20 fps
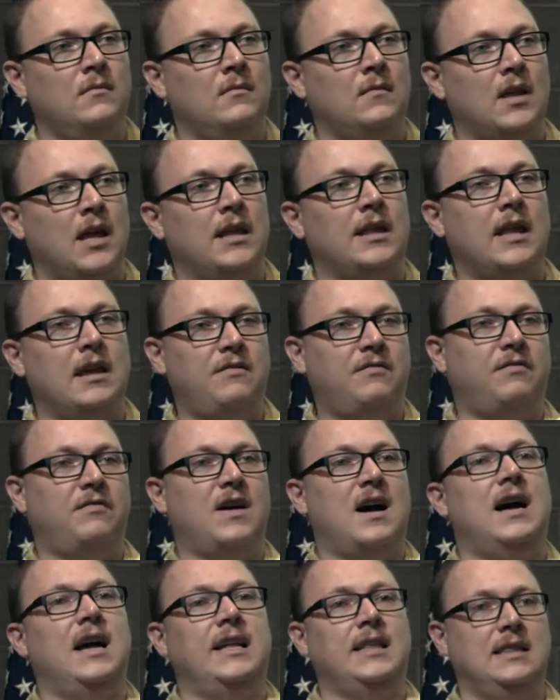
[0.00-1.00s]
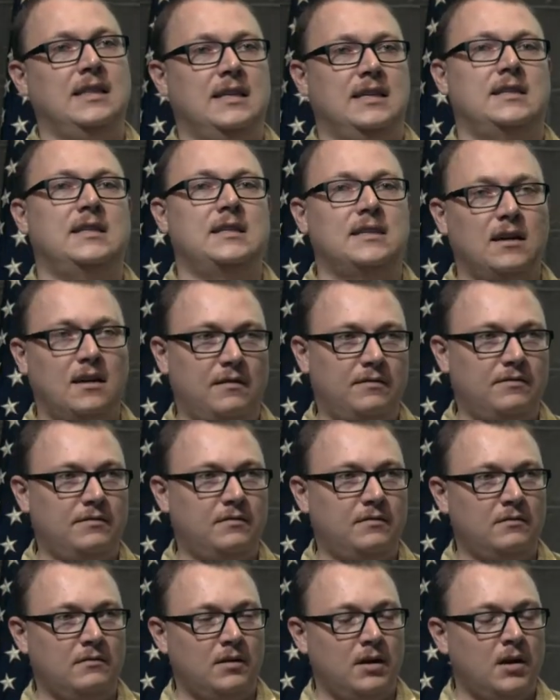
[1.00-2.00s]
And they find this stuff.
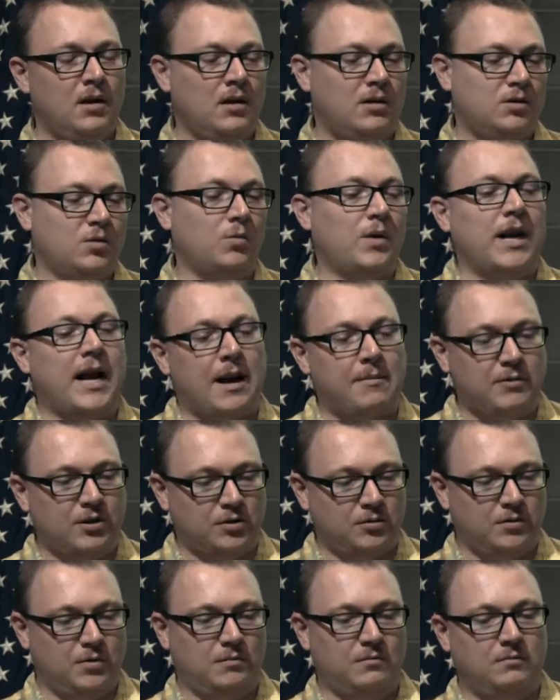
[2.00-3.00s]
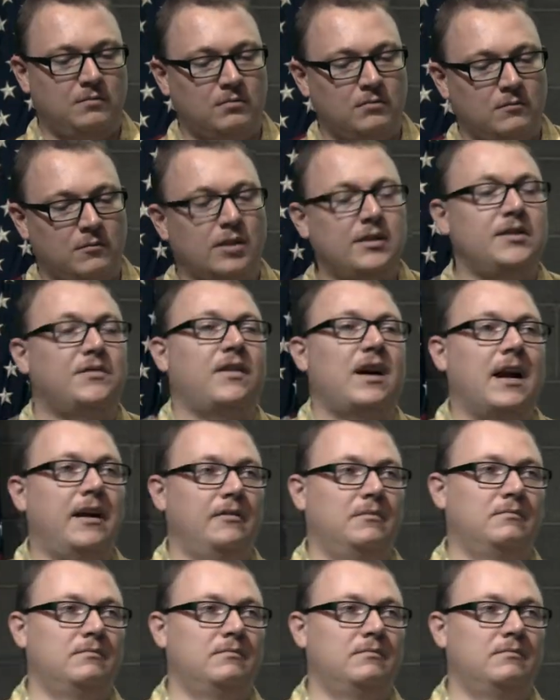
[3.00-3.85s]
So what happened to him? Well, he's fired.